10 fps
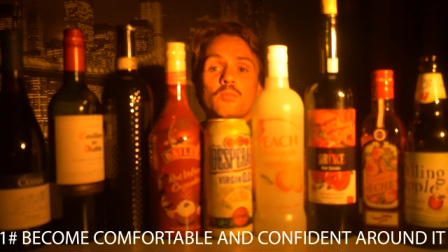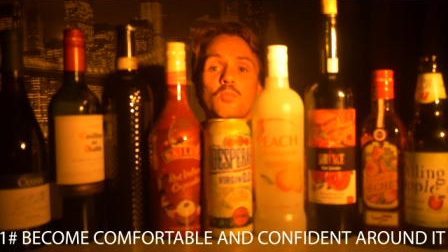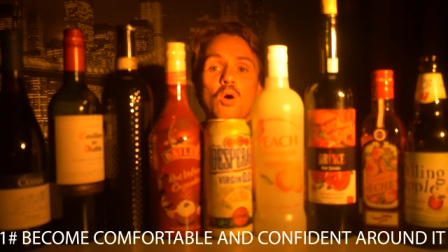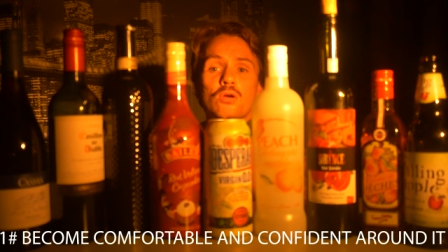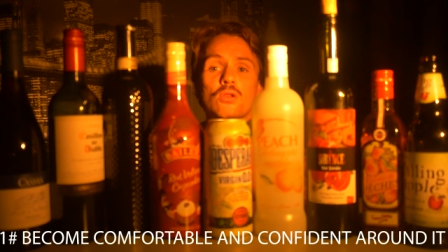
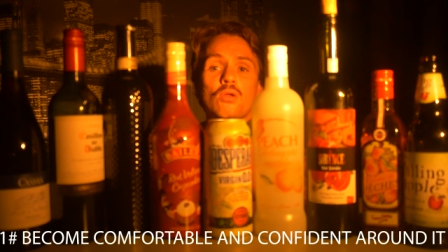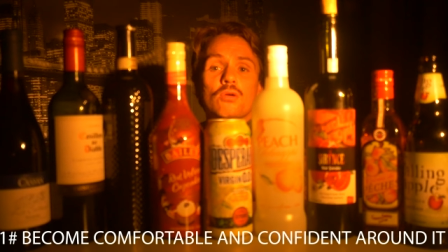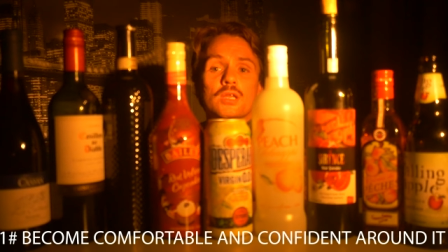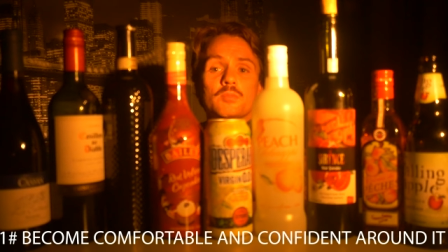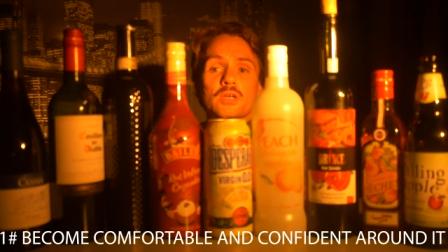More than
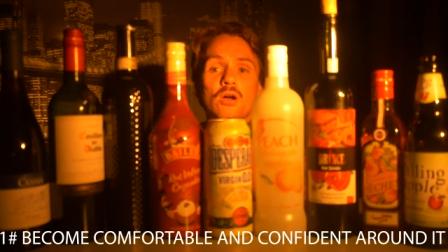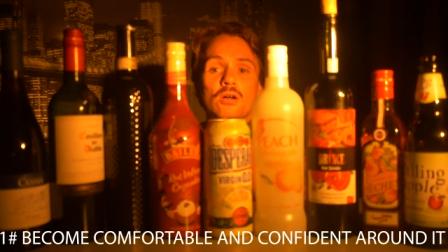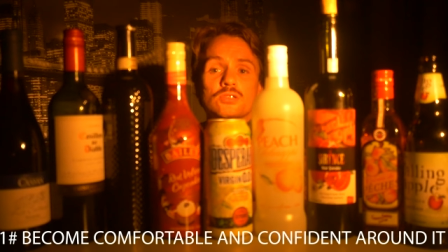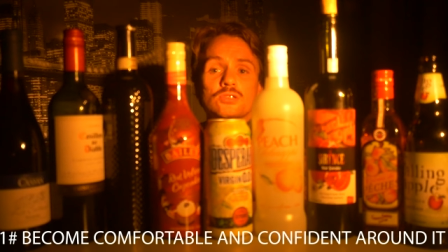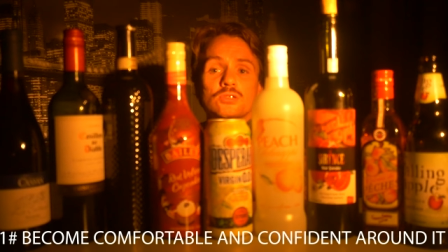likely
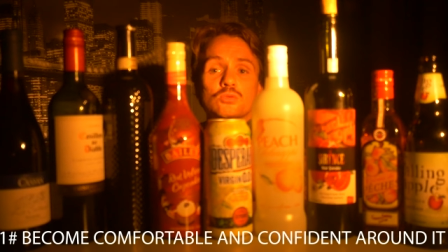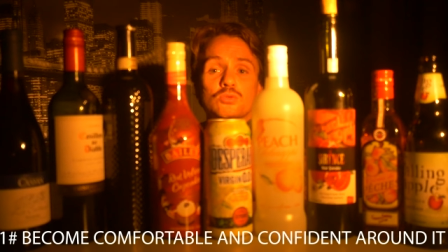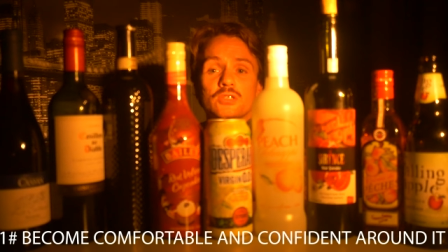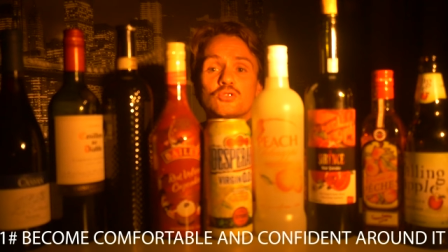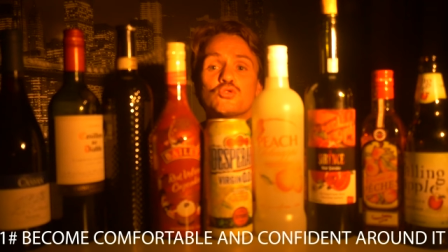because you
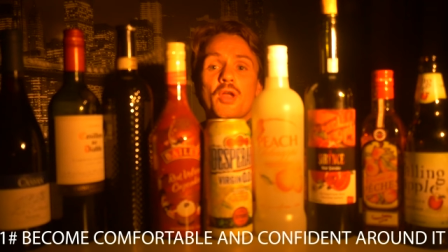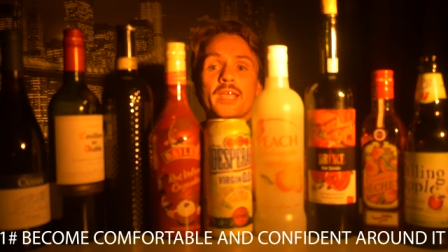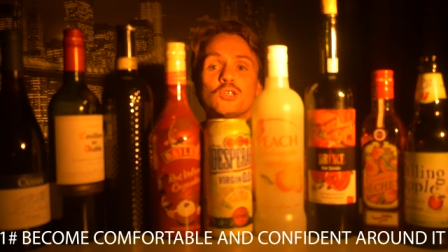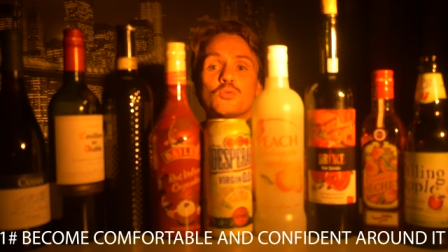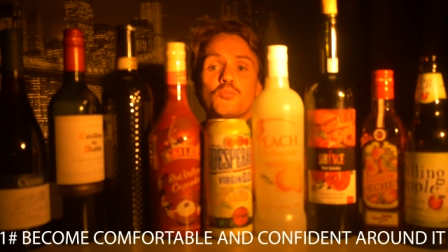didn't
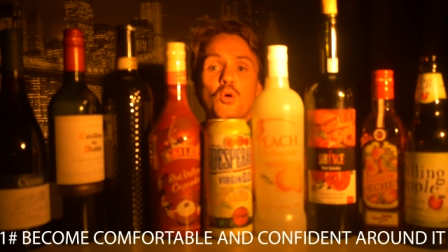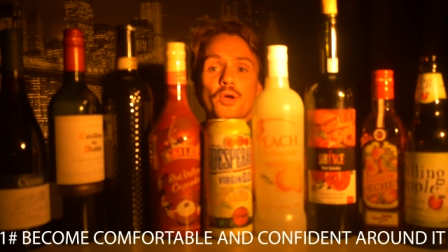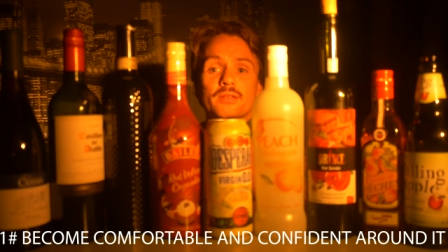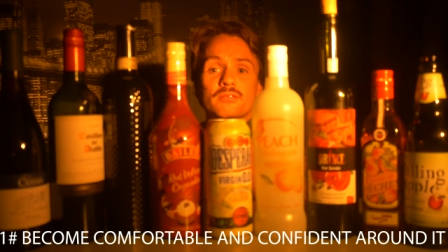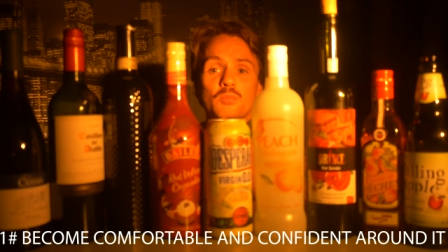train your
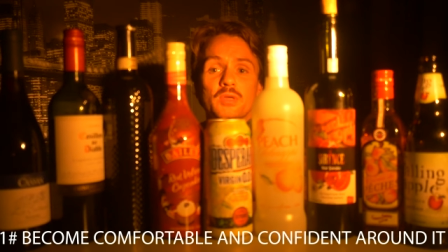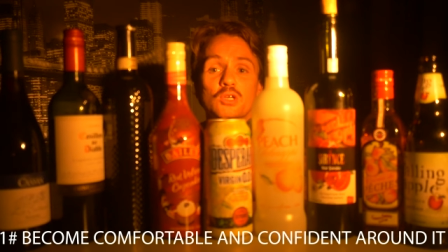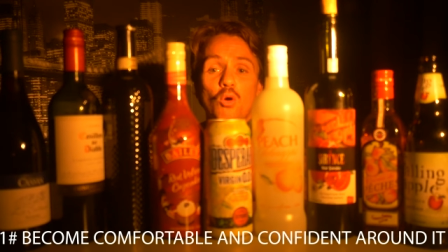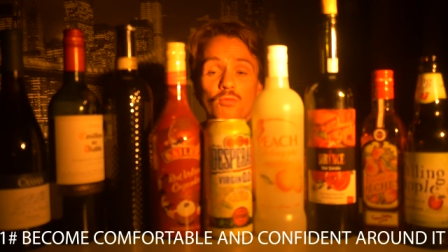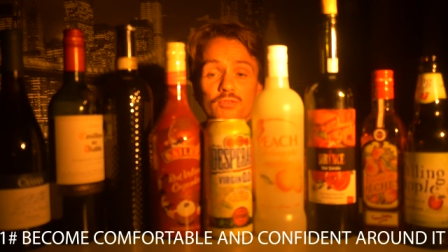mind to be
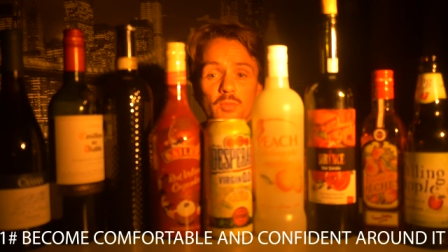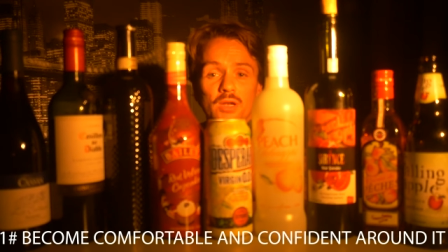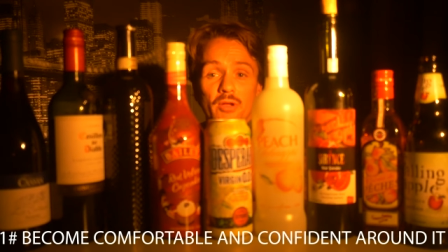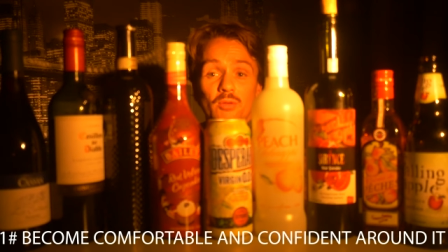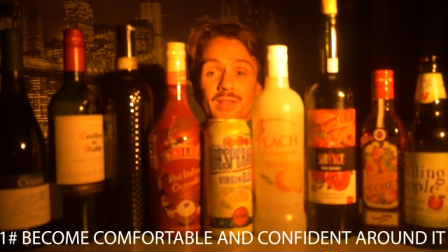comfortable
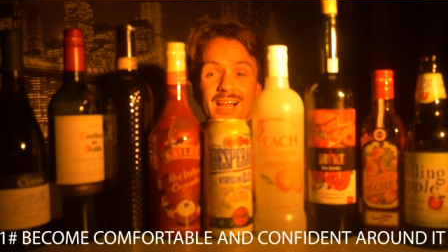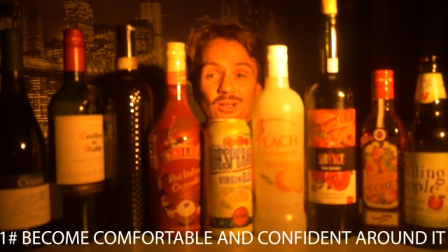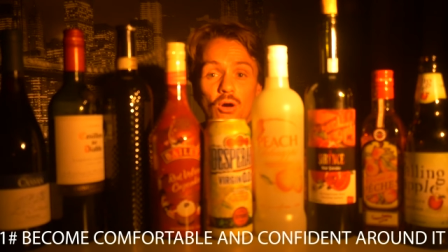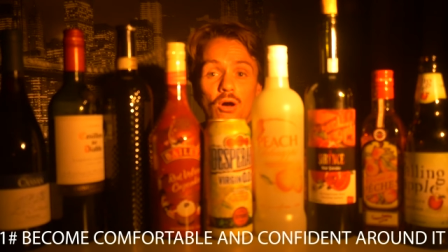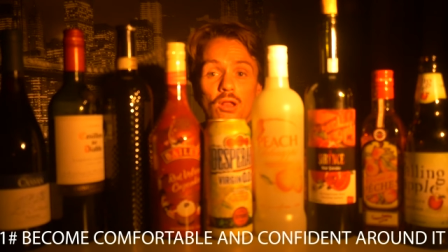around
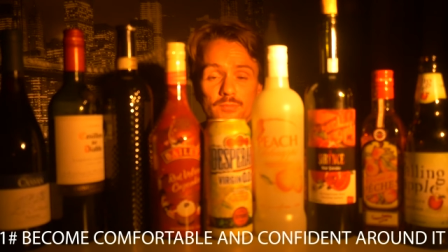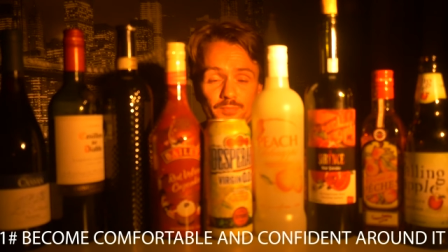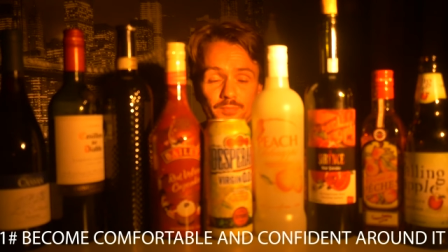alcohol,